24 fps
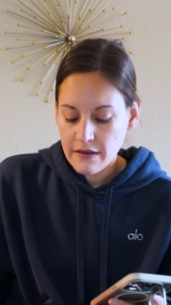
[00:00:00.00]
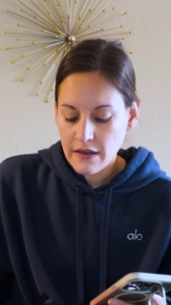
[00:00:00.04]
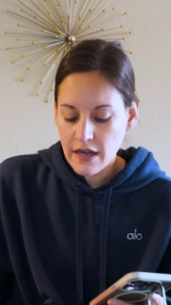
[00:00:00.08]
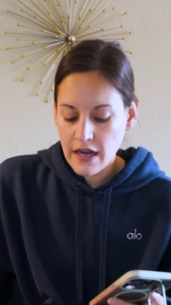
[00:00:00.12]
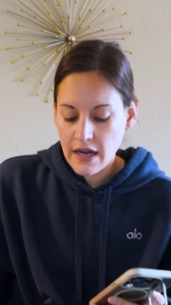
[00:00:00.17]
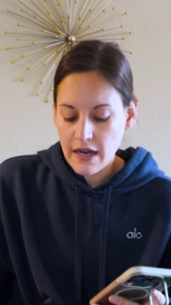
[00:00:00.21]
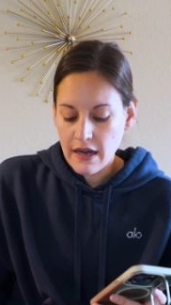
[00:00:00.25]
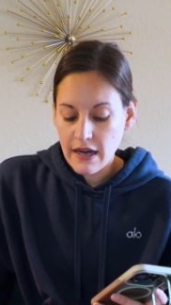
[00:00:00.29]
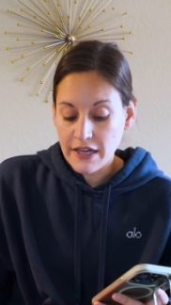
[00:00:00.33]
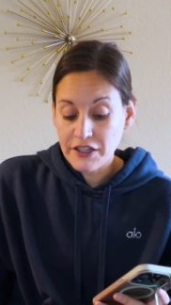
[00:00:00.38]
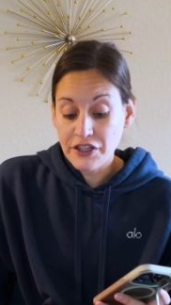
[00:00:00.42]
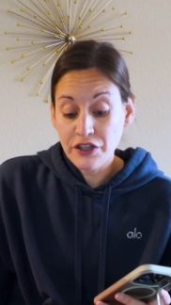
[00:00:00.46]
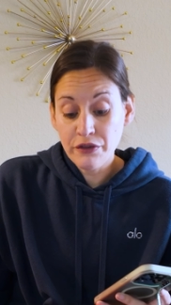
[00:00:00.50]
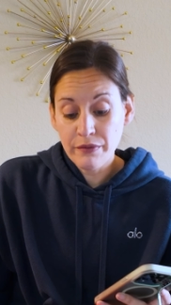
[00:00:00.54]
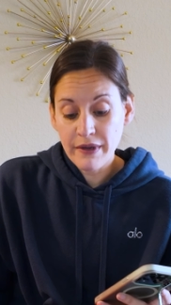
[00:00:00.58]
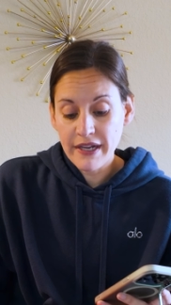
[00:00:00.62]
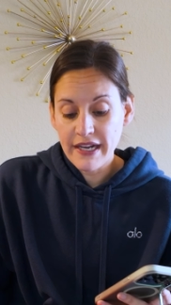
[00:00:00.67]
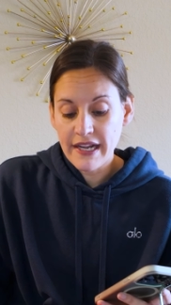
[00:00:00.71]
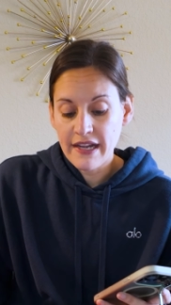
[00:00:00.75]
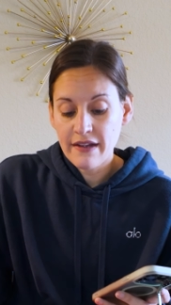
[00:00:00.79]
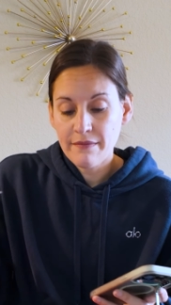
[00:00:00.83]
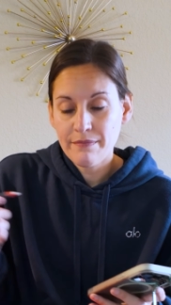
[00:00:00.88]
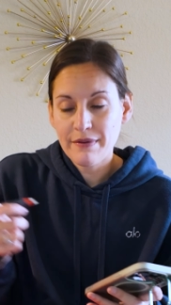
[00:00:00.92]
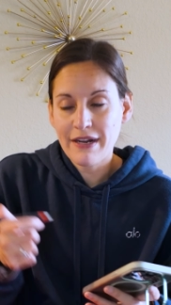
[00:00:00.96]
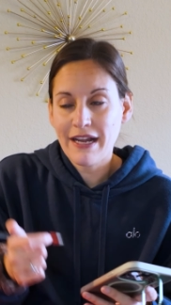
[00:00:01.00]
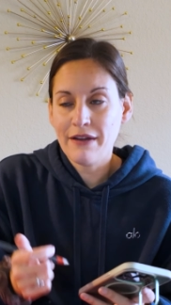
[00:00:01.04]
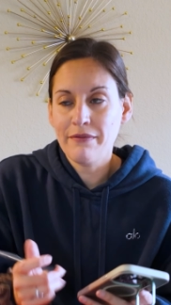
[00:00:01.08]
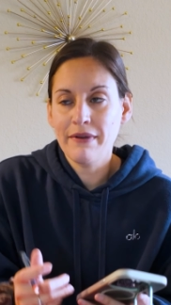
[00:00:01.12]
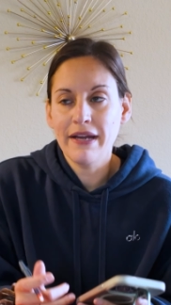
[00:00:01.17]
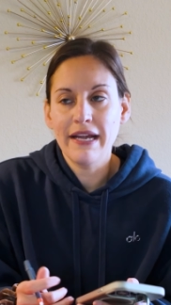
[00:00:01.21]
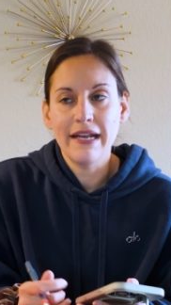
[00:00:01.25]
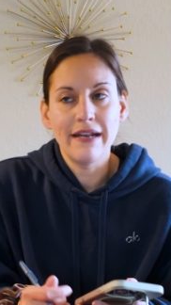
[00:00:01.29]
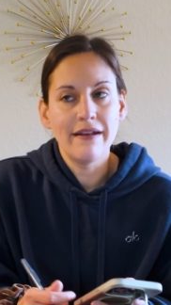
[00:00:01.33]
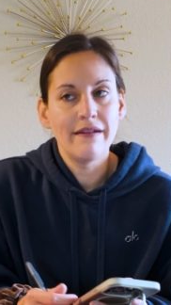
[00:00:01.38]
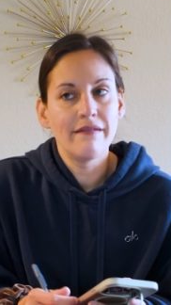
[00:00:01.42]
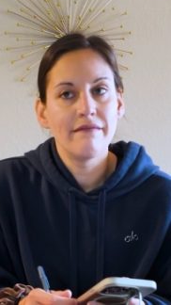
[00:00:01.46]
I do read it, but I
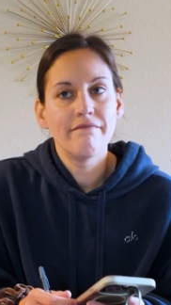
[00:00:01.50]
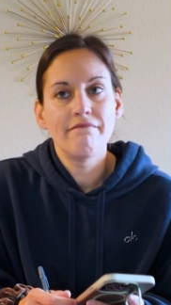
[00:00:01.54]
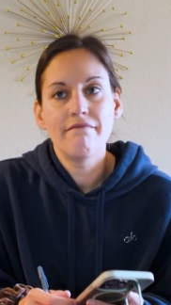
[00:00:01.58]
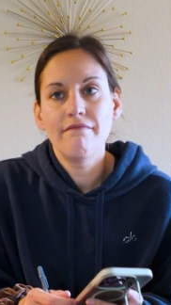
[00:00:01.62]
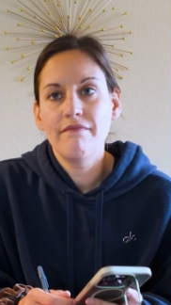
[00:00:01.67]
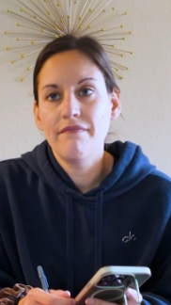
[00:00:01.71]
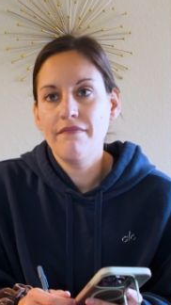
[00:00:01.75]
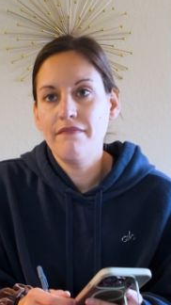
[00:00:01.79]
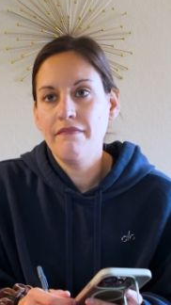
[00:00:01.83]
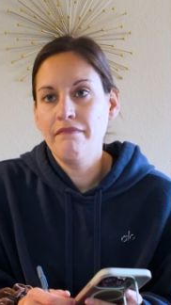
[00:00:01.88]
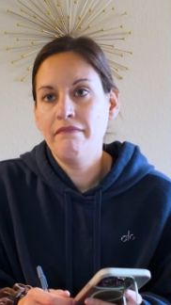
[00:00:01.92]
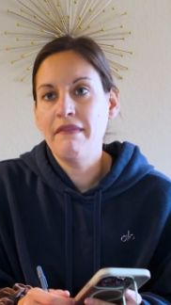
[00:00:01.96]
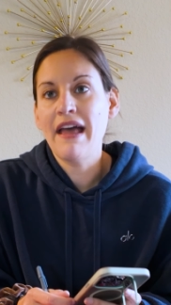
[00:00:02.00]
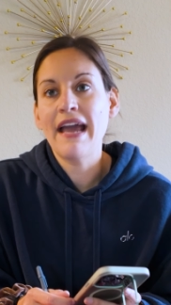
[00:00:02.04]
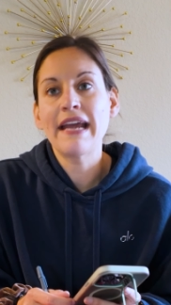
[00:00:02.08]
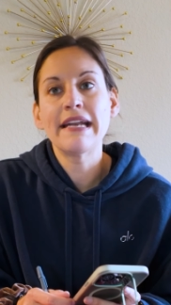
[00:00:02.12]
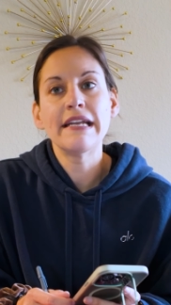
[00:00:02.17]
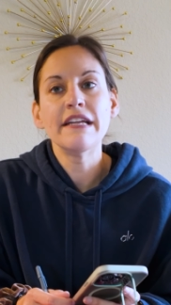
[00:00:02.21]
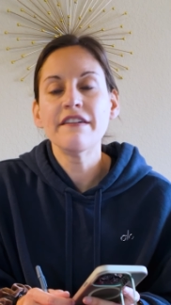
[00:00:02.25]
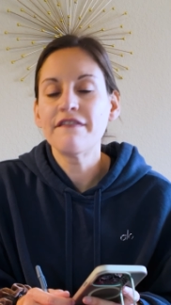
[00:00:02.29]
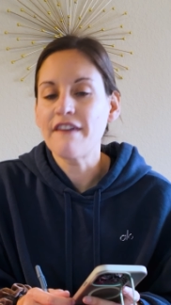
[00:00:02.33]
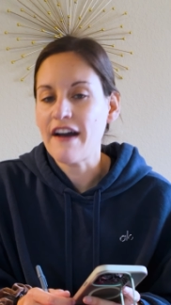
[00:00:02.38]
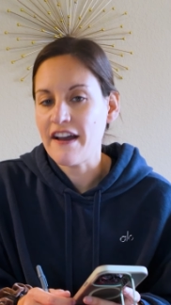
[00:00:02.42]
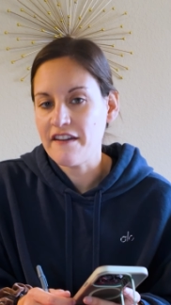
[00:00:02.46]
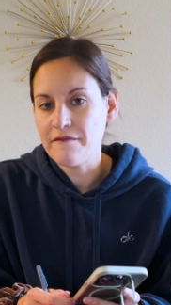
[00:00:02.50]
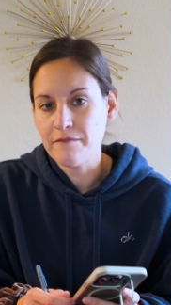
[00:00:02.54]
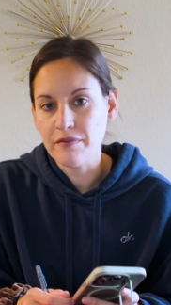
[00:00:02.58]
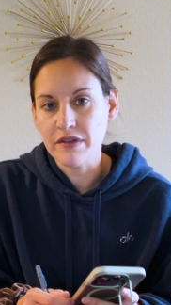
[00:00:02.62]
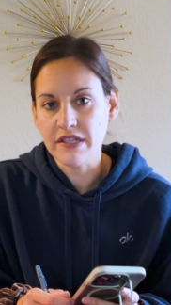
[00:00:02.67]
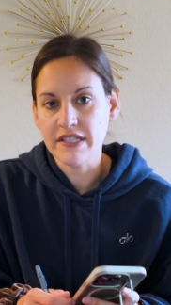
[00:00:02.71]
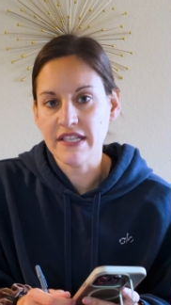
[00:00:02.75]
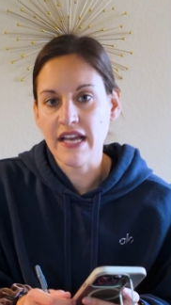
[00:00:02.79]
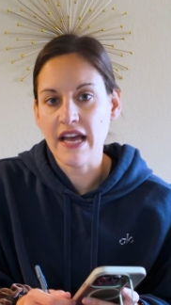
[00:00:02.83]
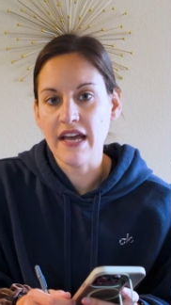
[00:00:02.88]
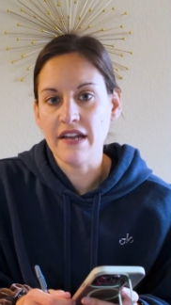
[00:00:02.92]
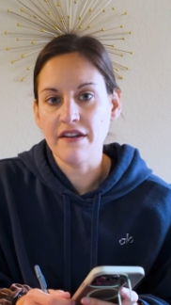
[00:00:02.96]
read
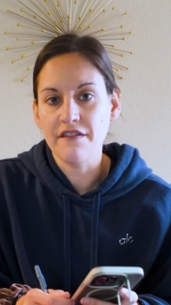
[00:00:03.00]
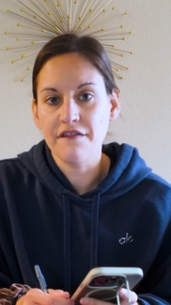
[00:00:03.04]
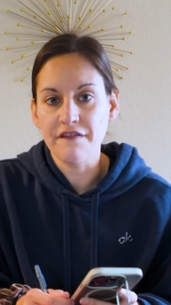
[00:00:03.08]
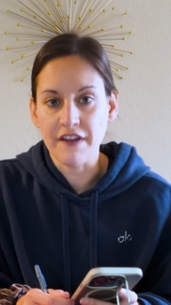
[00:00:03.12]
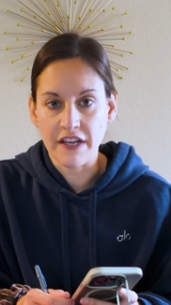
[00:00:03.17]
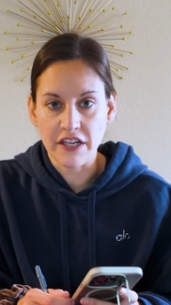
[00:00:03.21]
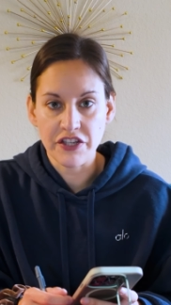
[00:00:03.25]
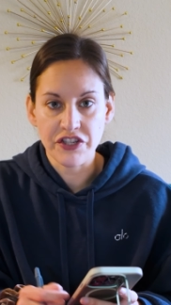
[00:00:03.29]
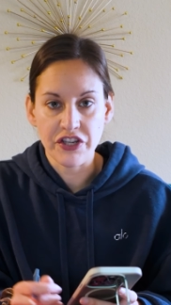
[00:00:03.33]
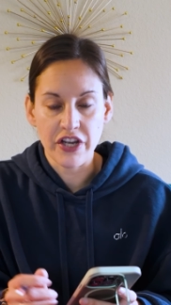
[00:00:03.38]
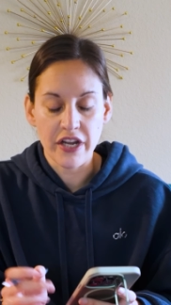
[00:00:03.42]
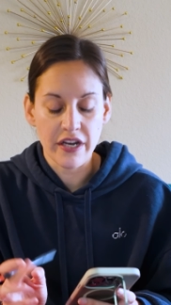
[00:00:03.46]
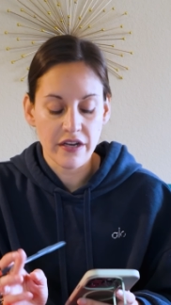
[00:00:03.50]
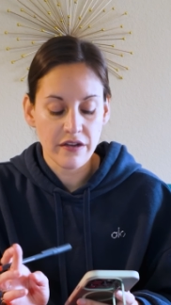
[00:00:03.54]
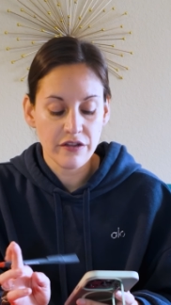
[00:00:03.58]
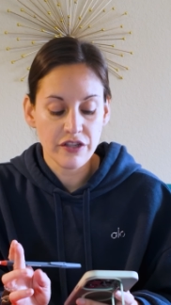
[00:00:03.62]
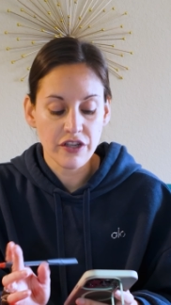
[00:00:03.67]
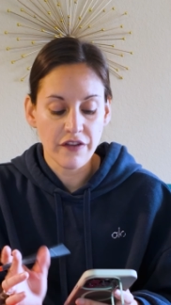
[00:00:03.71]
95% fiction.